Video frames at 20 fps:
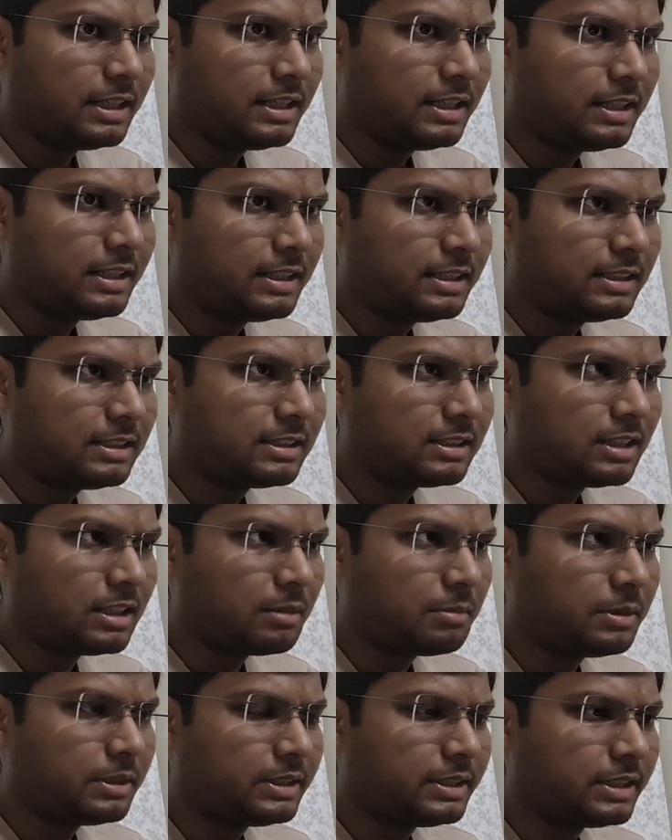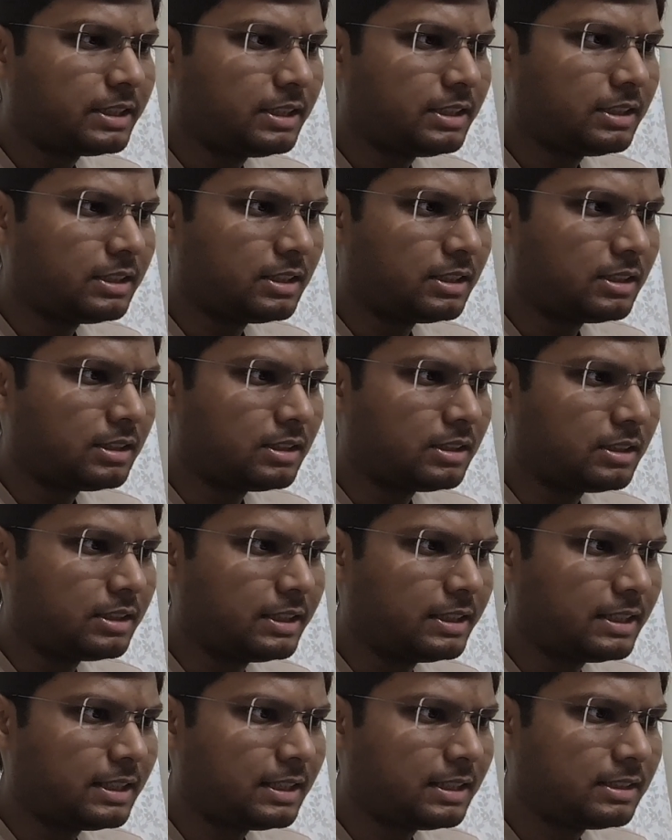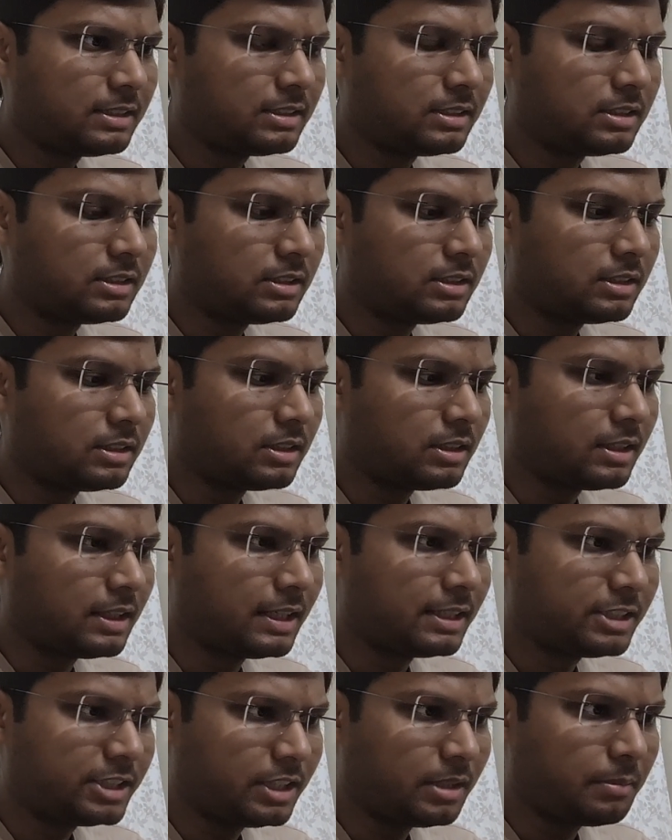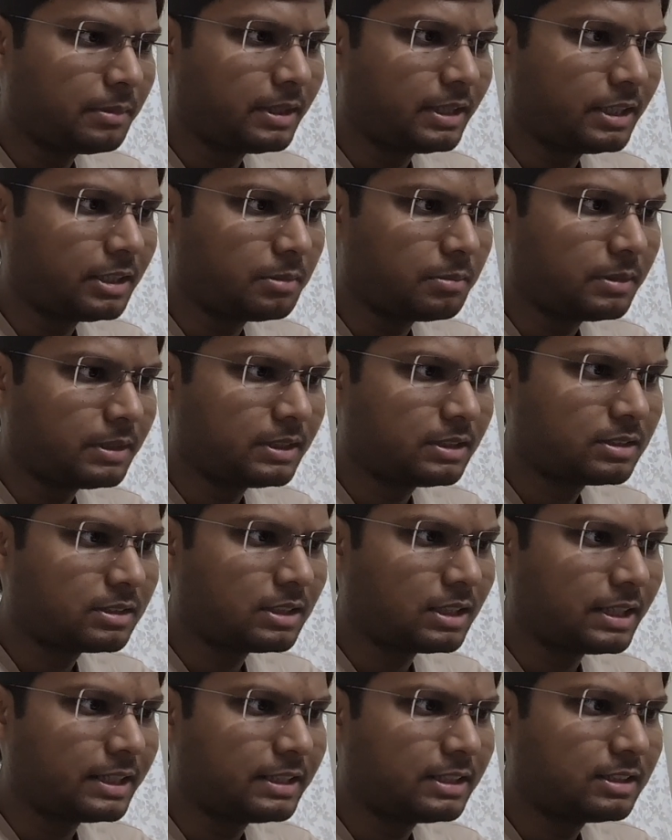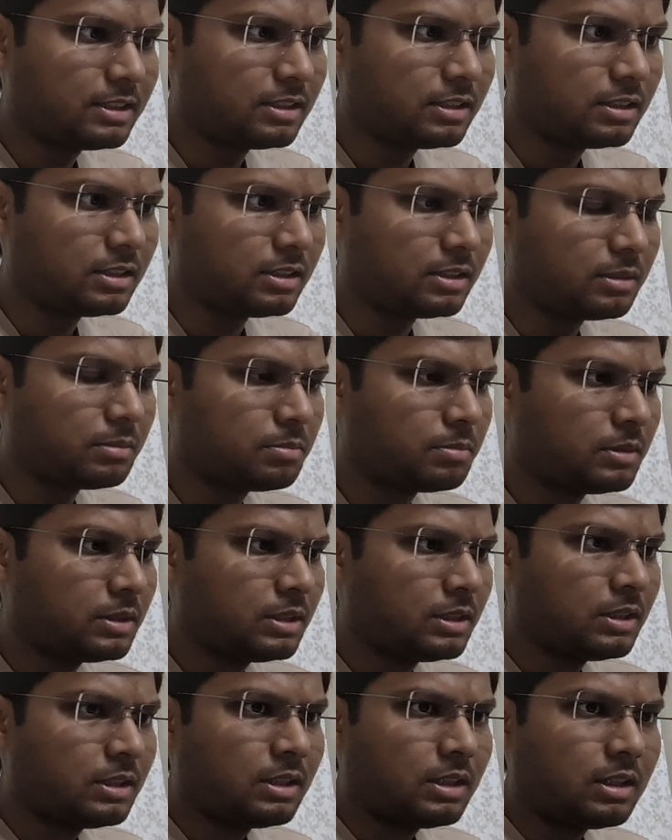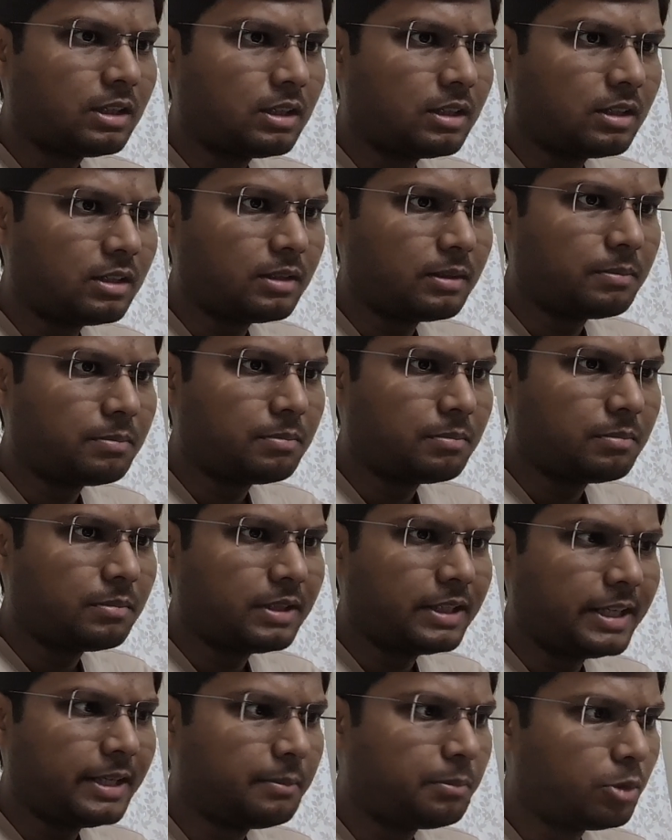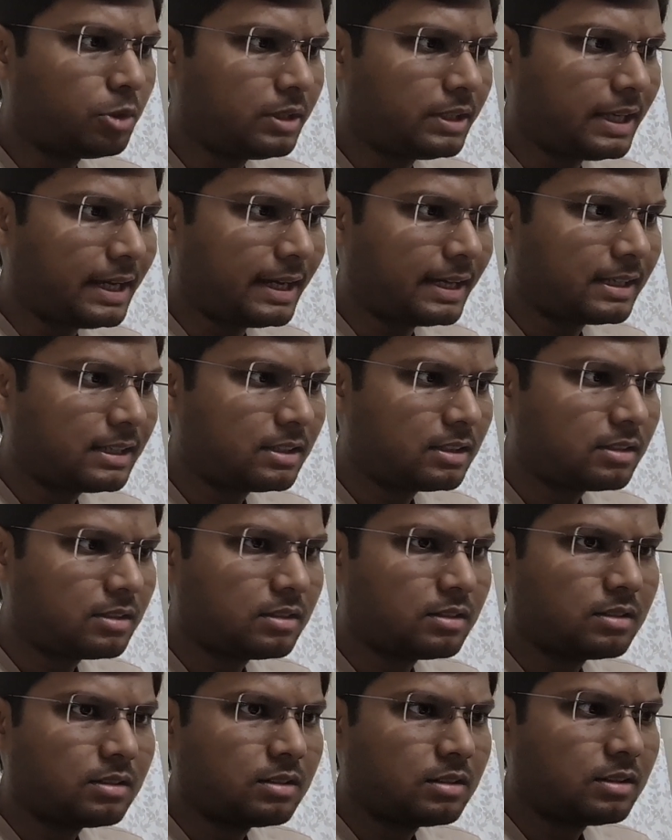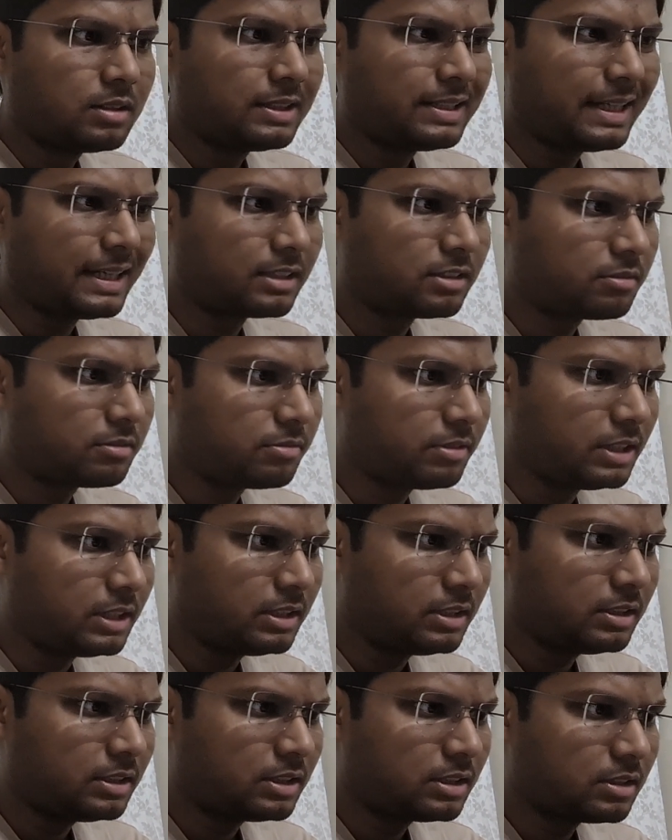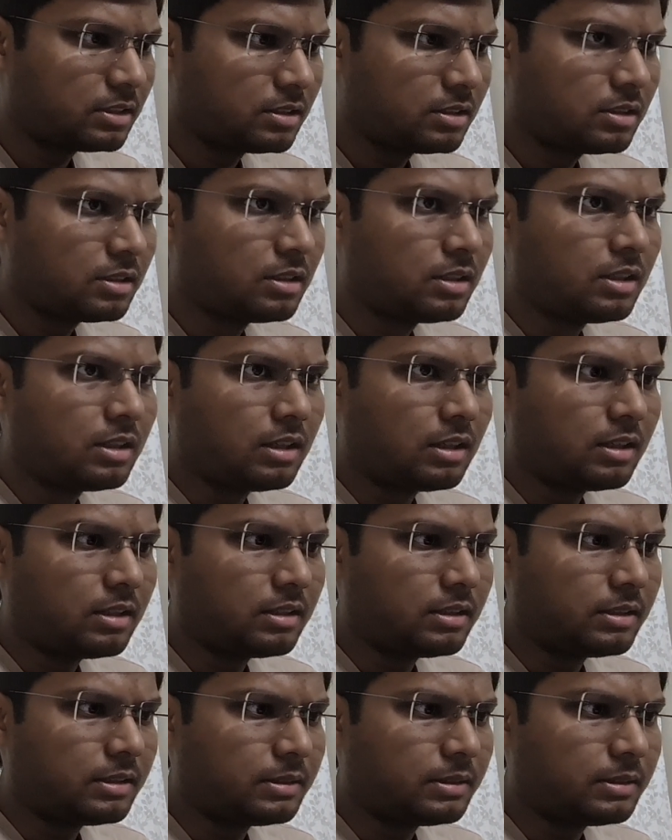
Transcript: It is the basically it has HTML elements like uh, input tag, text field. Uh,